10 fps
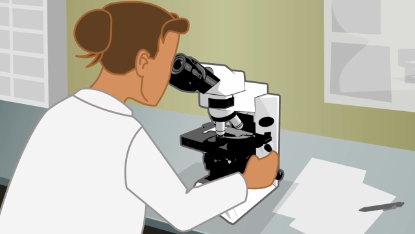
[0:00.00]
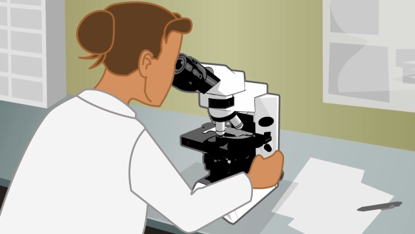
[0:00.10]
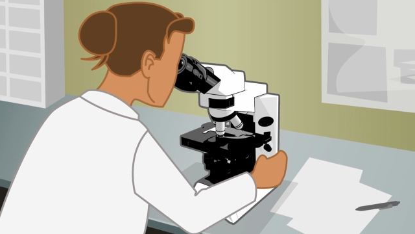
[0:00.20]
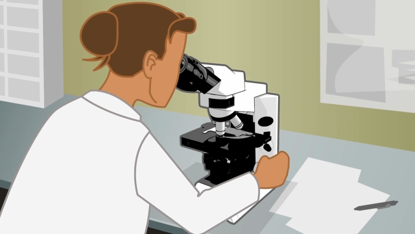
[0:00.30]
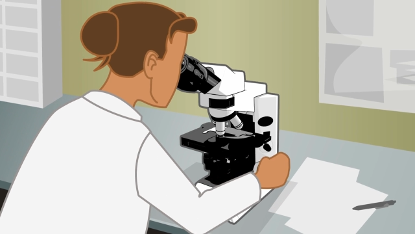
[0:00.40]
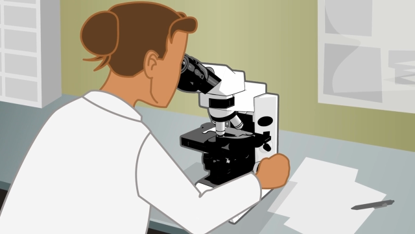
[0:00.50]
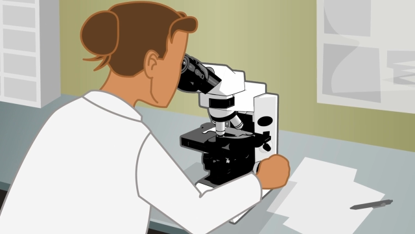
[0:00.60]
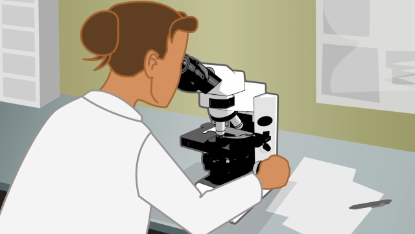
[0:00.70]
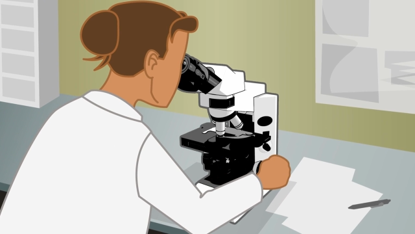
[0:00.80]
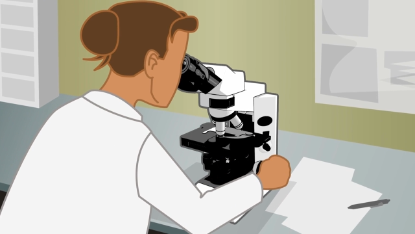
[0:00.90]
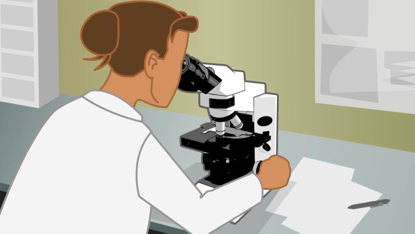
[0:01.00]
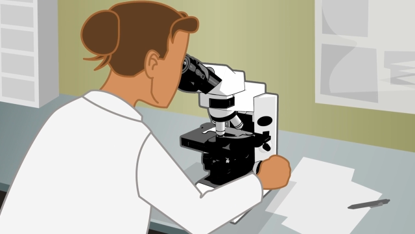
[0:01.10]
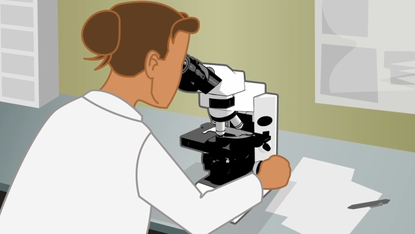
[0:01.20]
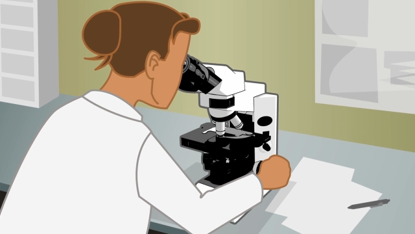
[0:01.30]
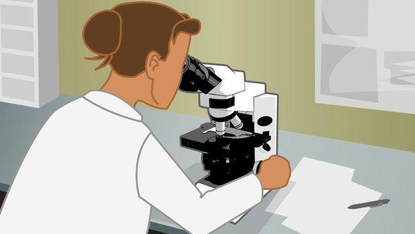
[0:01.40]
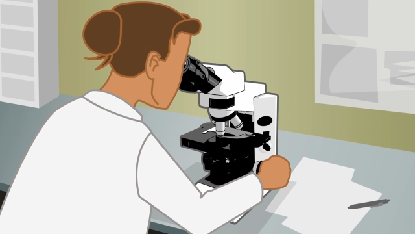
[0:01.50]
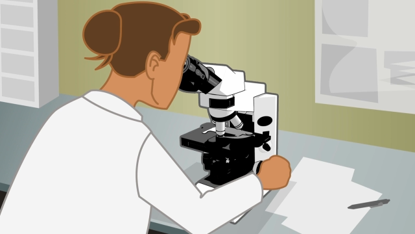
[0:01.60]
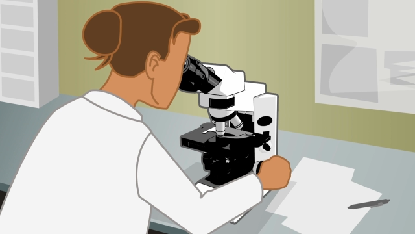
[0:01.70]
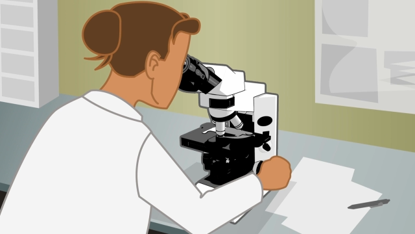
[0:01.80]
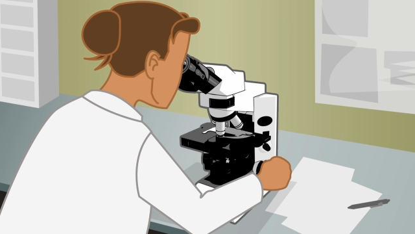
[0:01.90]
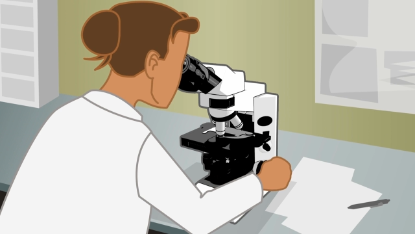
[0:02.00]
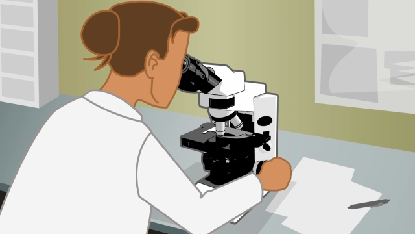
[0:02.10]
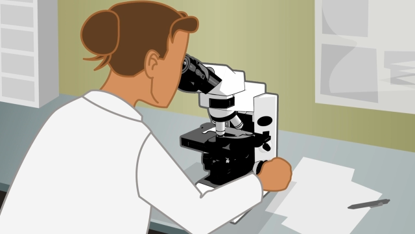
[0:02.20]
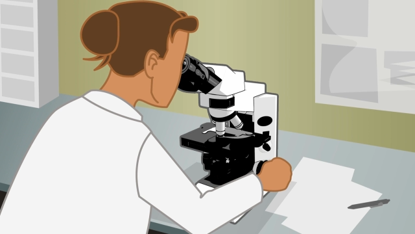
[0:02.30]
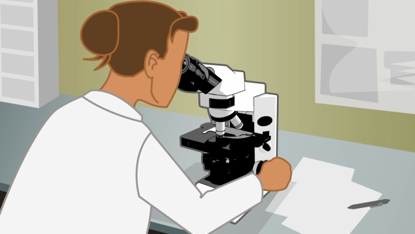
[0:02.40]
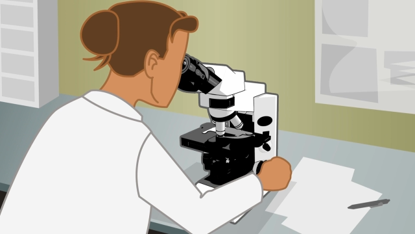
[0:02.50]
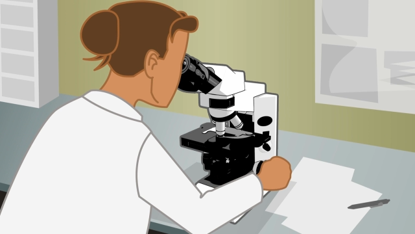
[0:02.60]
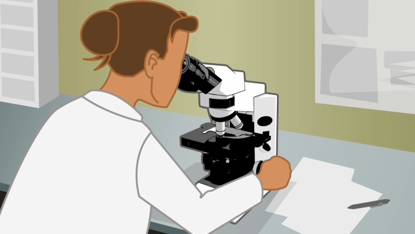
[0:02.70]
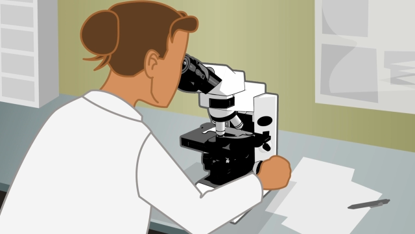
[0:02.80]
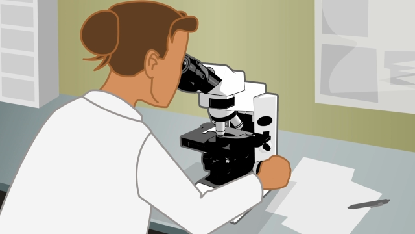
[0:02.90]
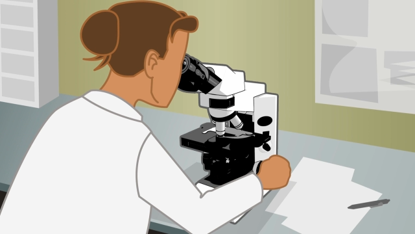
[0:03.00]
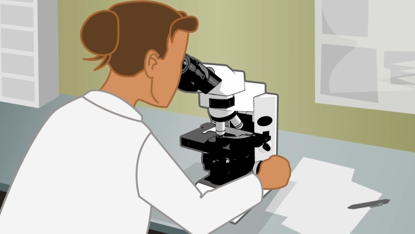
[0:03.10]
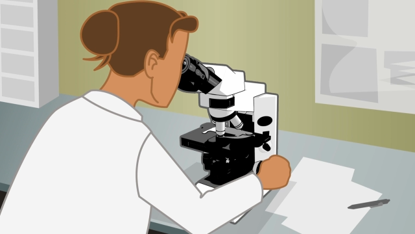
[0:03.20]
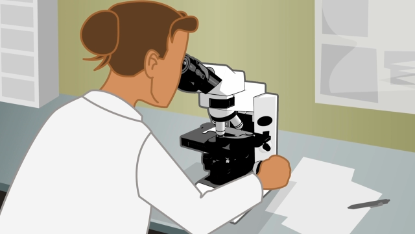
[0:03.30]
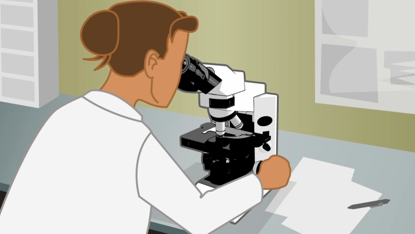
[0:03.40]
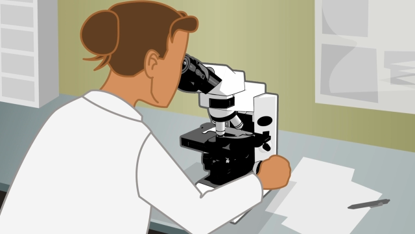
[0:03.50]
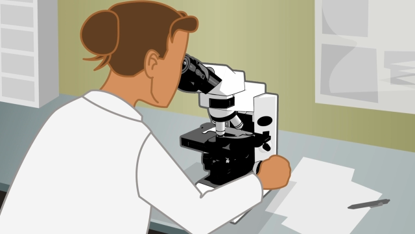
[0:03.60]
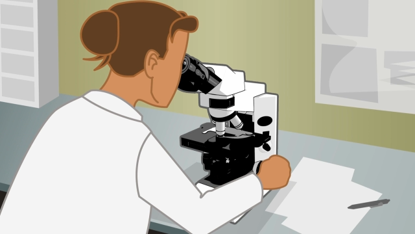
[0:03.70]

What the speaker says: No face is visible, so there are no lips to read.